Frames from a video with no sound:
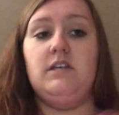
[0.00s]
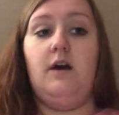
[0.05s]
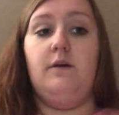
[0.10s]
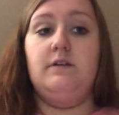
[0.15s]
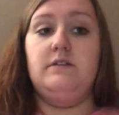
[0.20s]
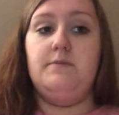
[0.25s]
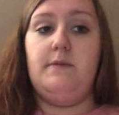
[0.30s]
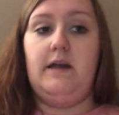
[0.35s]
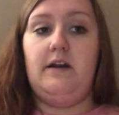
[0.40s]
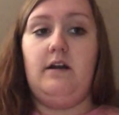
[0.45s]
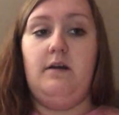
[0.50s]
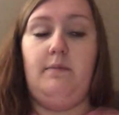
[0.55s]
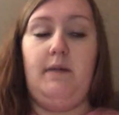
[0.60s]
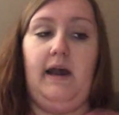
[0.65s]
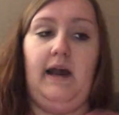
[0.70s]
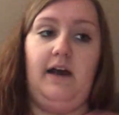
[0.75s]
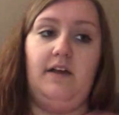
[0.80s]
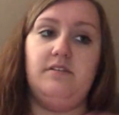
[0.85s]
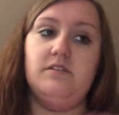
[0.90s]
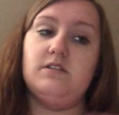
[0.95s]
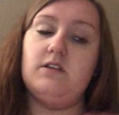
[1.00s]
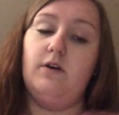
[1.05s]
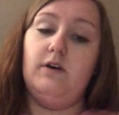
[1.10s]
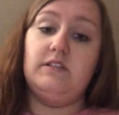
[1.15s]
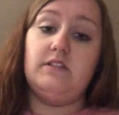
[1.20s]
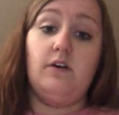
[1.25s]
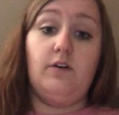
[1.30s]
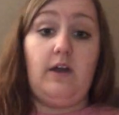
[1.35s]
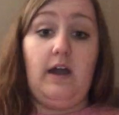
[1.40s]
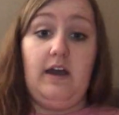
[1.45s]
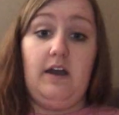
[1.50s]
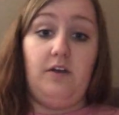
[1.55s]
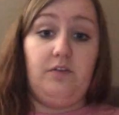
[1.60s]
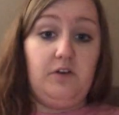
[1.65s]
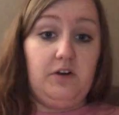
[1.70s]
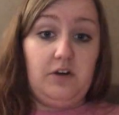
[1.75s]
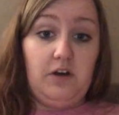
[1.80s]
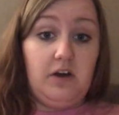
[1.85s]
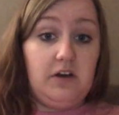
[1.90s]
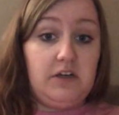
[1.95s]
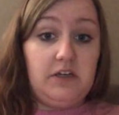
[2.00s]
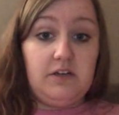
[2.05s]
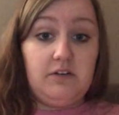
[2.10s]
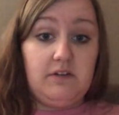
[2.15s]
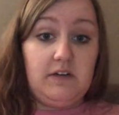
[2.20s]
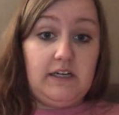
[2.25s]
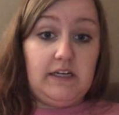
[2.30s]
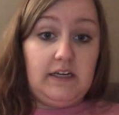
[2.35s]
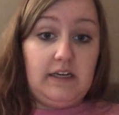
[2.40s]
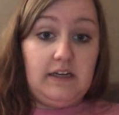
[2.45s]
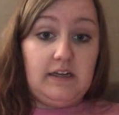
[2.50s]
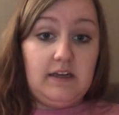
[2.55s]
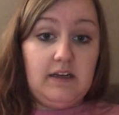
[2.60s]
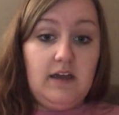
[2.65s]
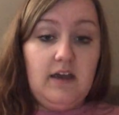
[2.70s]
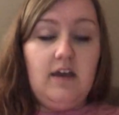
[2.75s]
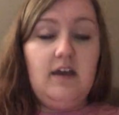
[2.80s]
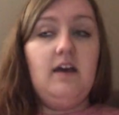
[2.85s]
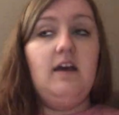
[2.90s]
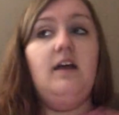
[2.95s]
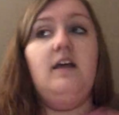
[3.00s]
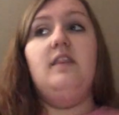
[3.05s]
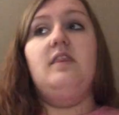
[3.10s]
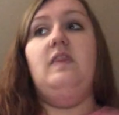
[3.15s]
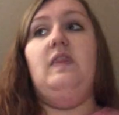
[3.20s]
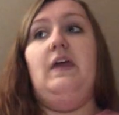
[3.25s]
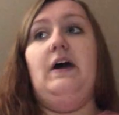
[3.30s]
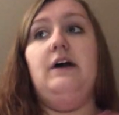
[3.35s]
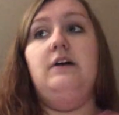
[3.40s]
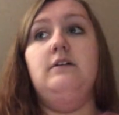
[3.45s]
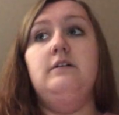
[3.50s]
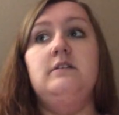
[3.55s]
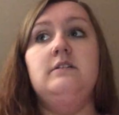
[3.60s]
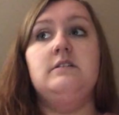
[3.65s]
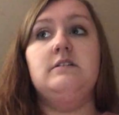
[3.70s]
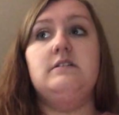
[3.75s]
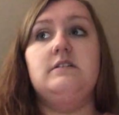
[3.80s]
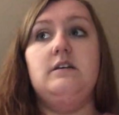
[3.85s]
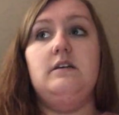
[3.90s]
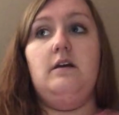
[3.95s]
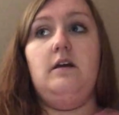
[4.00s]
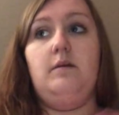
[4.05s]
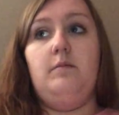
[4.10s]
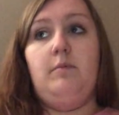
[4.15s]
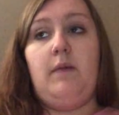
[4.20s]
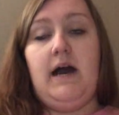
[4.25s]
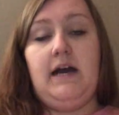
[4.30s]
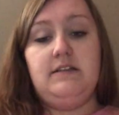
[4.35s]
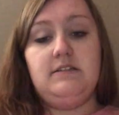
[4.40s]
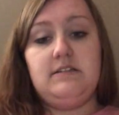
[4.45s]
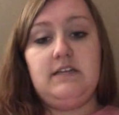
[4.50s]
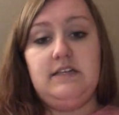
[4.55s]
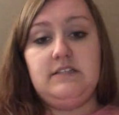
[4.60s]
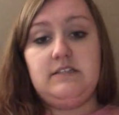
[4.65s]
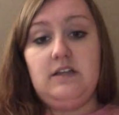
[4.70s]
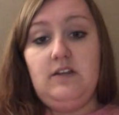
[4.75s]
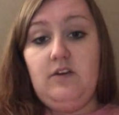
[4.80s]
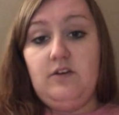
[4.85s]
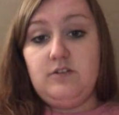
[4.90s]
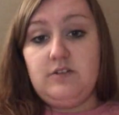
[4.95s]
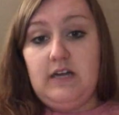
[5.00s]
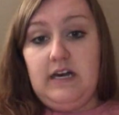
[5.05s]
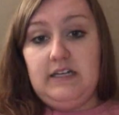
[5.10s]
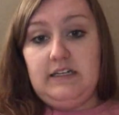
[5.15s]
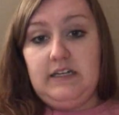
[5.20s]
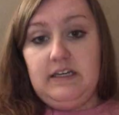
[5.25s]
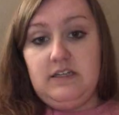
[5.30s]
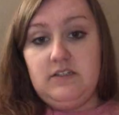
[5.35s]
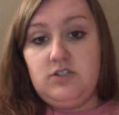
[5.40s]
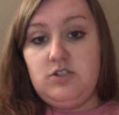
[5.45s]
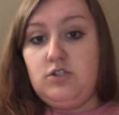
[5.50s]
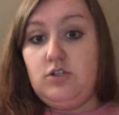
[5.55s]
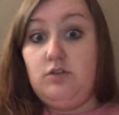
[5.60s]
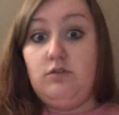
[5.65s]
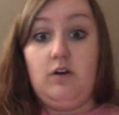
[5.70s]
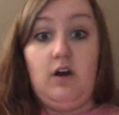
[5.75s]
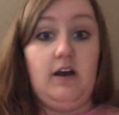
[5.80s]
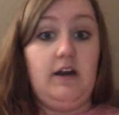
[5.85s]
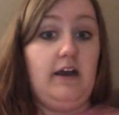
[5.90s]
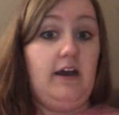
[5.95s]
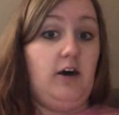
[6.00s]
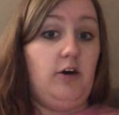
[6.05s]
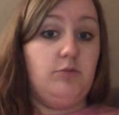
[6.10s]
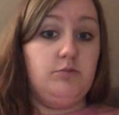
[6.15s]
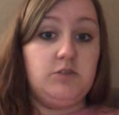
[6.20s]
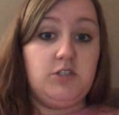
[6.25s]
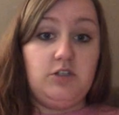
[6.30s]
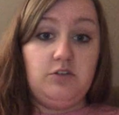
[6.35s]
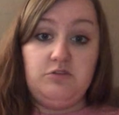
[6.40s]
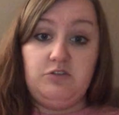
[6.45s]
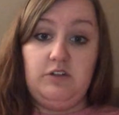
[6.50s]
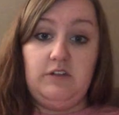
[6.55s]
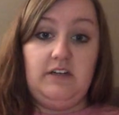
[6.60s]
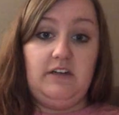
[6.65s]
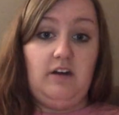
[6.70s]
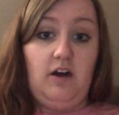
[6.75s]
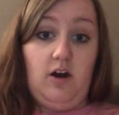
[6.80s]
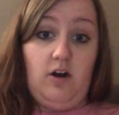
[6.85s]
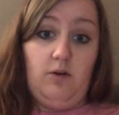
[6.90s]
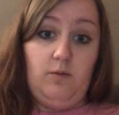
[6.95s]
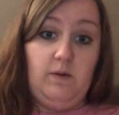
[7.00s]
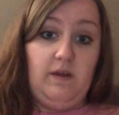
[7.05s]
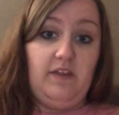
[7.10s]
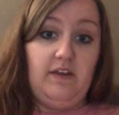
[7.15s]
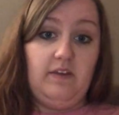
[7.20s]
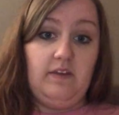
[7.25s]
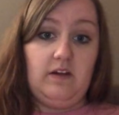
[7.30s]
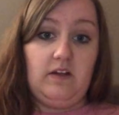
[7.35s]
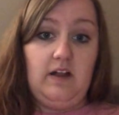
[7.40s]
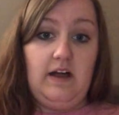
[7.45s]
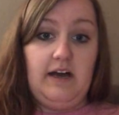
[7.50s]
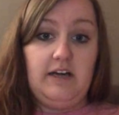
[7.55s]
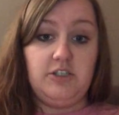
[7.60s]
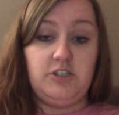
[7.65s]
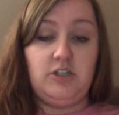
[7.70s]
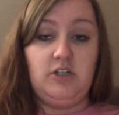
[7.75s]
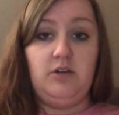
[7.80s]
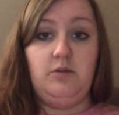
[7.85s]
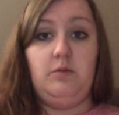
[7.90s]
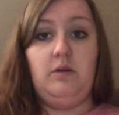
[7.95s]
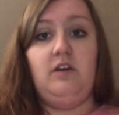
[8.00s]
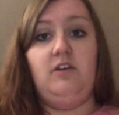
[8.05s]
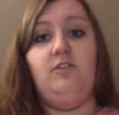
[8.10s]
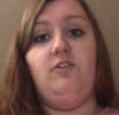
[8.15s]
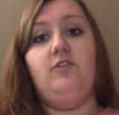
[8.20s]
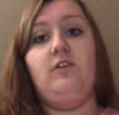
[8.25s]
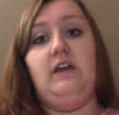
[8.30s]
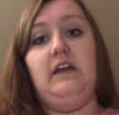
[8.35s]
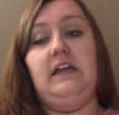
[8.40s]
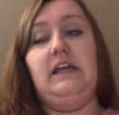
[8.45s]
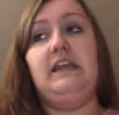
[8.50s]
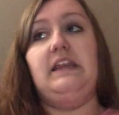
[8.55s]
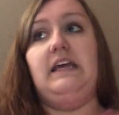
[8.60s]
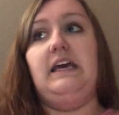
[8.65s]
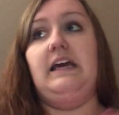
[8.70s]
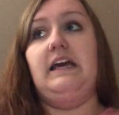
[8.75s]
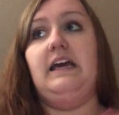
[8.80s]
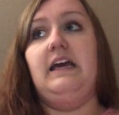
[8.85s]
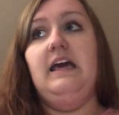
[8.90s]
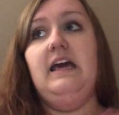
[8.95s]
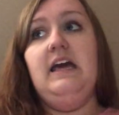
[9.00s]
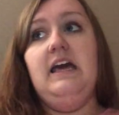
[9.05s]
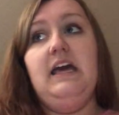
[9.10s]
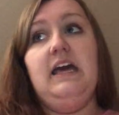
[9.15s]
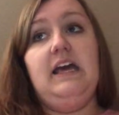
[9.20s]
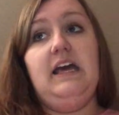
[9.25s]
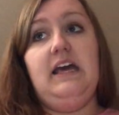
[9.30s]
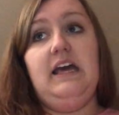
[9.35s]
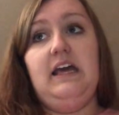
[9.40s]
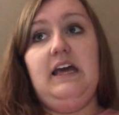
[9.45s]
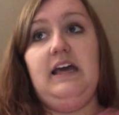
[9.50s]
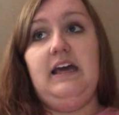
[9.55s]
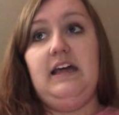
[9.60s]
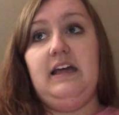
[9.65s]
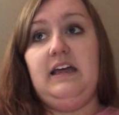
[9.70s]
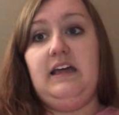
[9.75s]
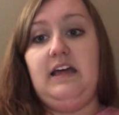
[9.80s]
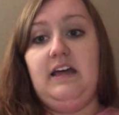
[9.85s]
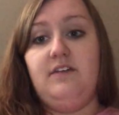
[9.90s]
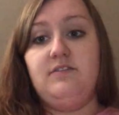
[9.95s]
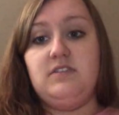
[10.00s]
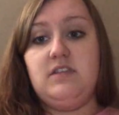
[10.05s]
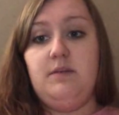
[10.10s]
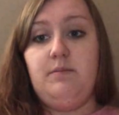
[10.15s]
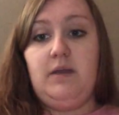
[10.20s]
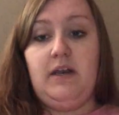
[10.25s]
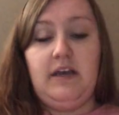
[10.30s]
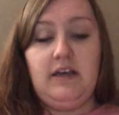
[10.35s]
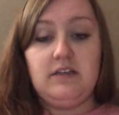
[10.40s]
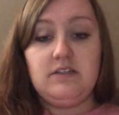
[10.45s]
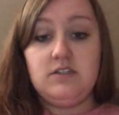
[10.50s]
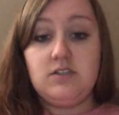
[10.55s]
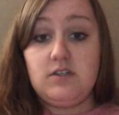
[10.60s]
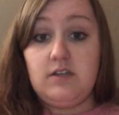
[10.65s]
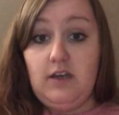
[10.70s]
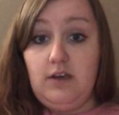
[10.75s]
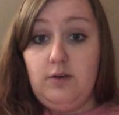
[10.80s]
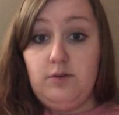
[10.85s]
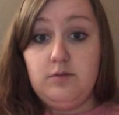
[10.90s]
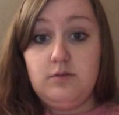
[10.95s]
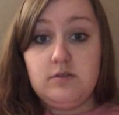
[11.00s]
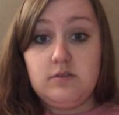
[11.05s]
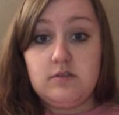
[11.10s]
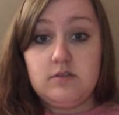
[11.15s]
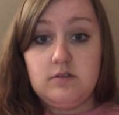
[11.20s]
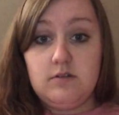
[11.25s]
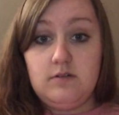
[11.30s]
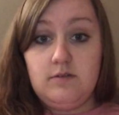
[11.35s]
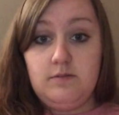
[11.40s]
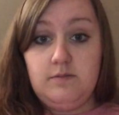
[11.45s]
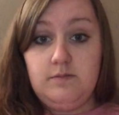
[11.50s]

always better at math, so it's okay if you're not good at reading. Those mindsets and those ideas do not help children at all within the classroom. If anything, it gives them an excuse,